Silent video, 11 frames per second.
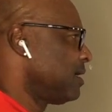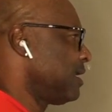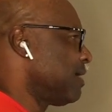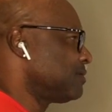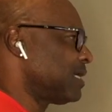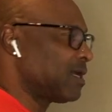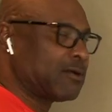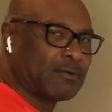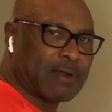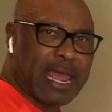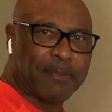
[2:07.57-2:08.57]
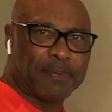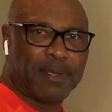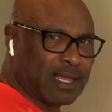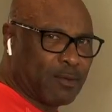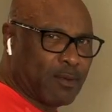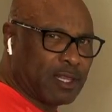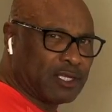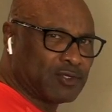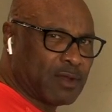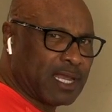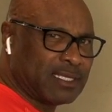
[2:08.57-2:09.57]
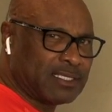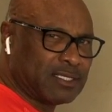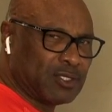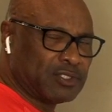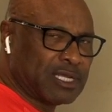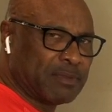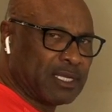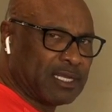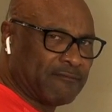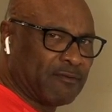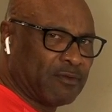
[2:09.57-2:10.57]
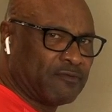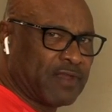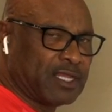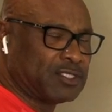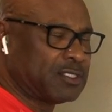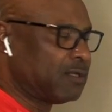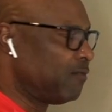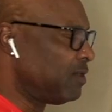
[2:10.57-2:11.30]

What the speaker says: And I was like, crap, I wanted to try to do something different with phase